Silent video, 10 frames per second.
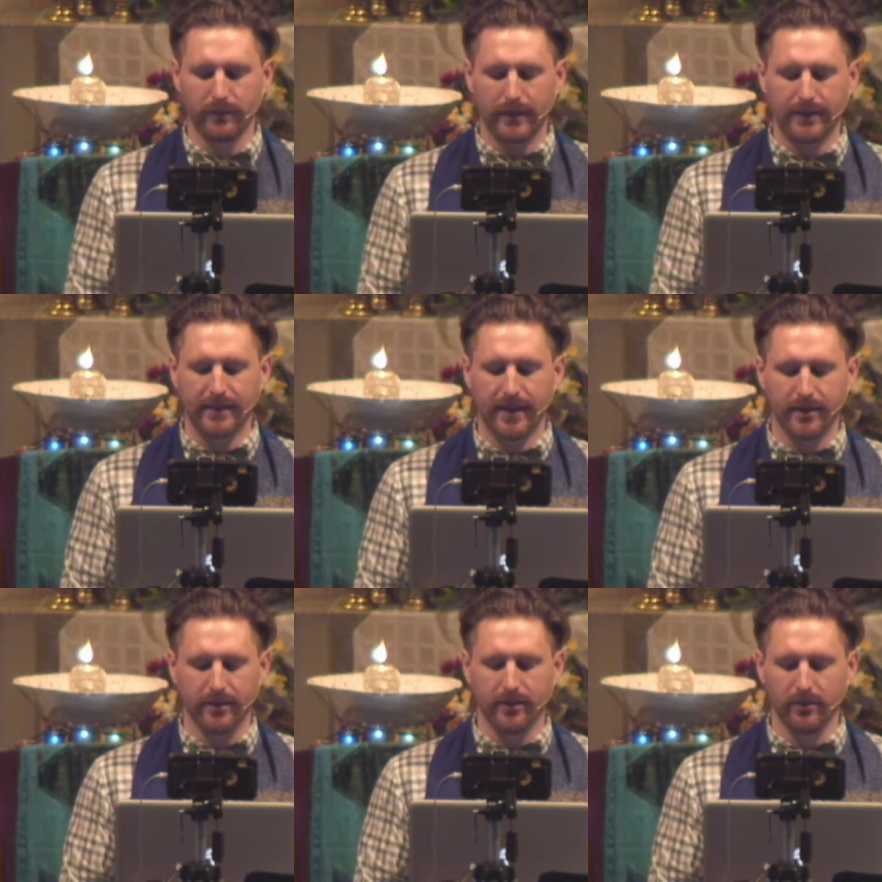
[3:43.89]
is
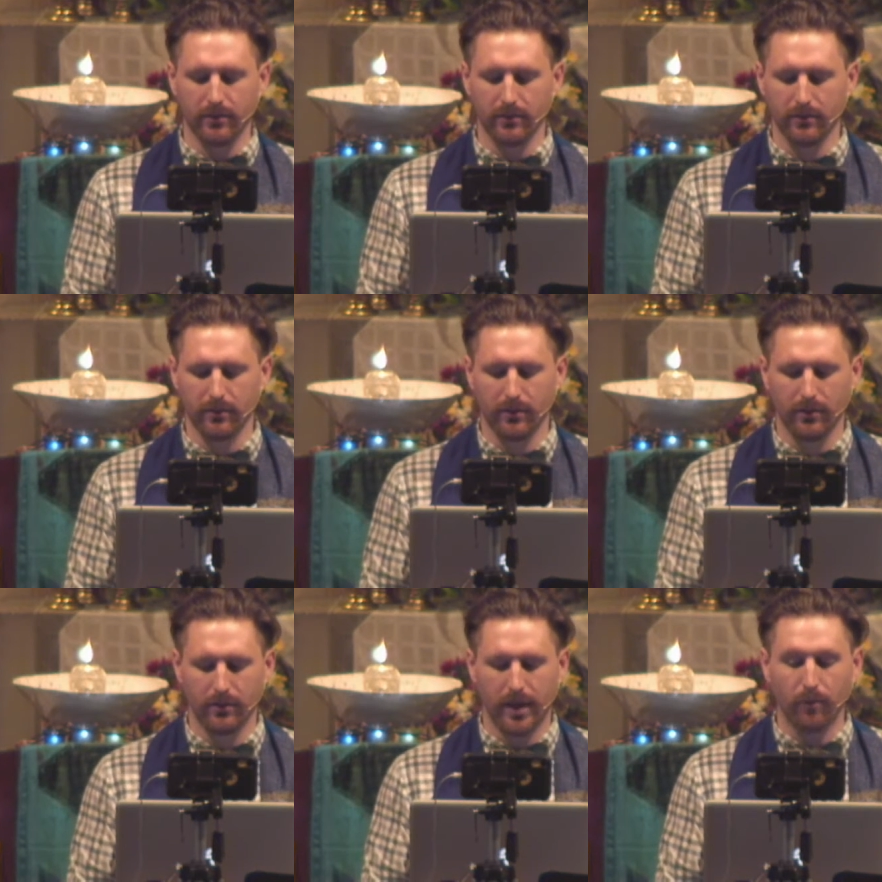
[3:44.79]
headed,
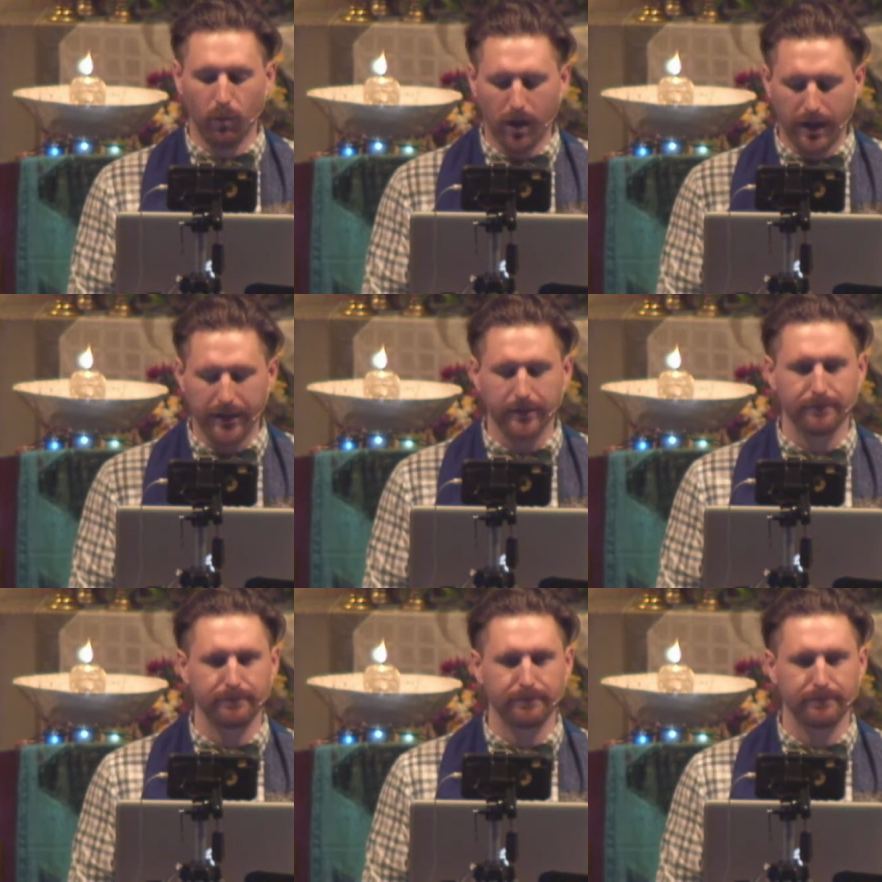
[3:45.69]
and why.